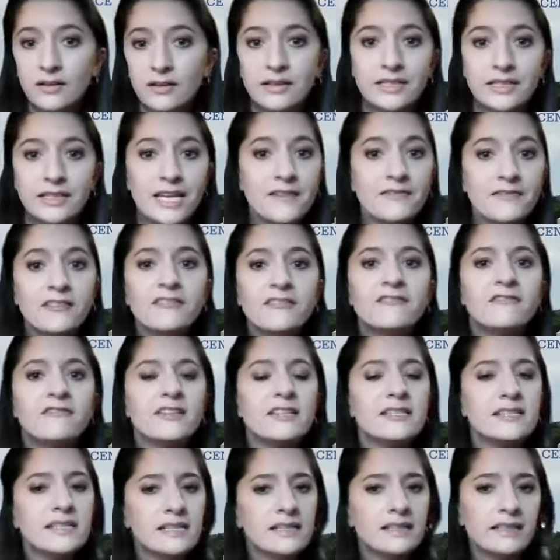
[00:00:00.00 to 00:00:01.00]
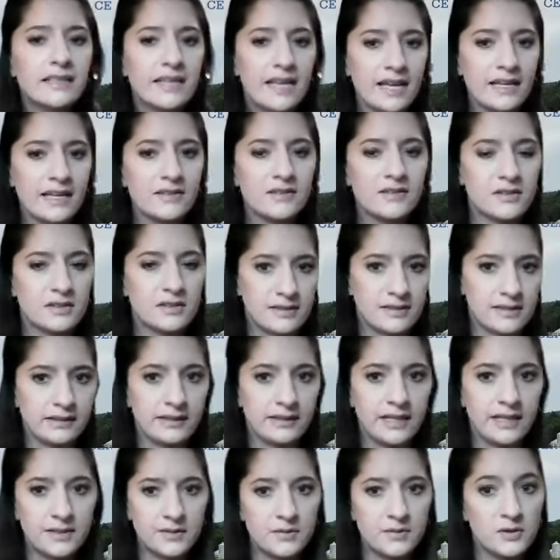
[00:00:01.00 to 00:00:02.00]
never physically enters the
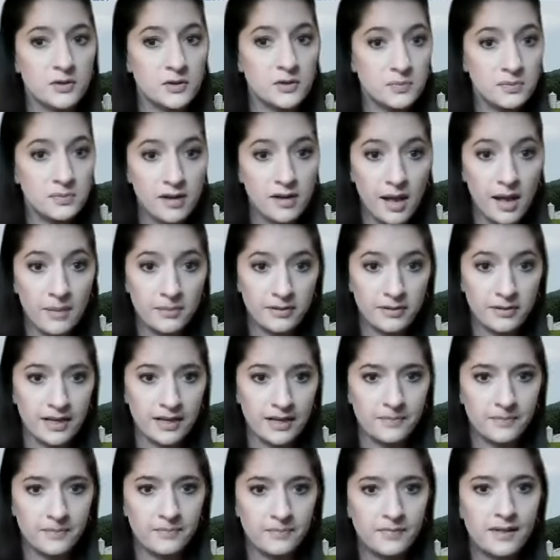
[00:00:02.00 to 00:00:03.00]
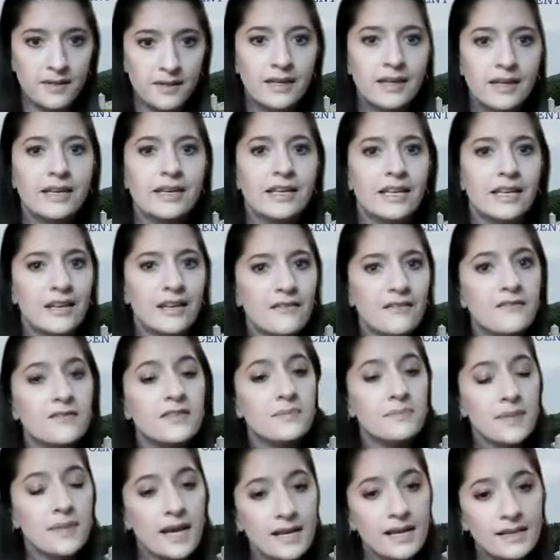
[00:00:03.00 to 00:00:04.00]
landowner's property, if the
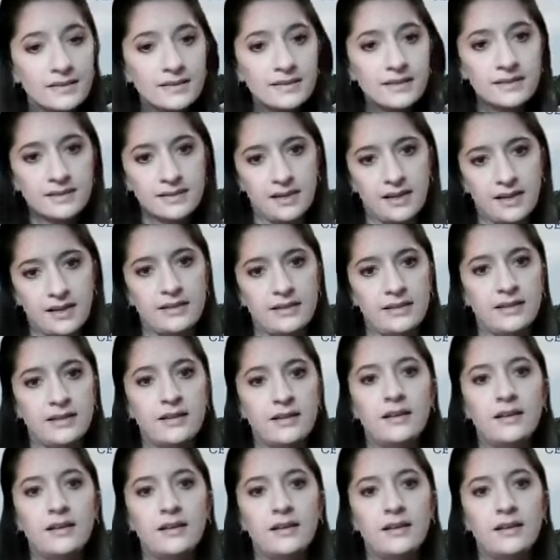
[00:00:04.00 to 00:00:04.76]
pesticide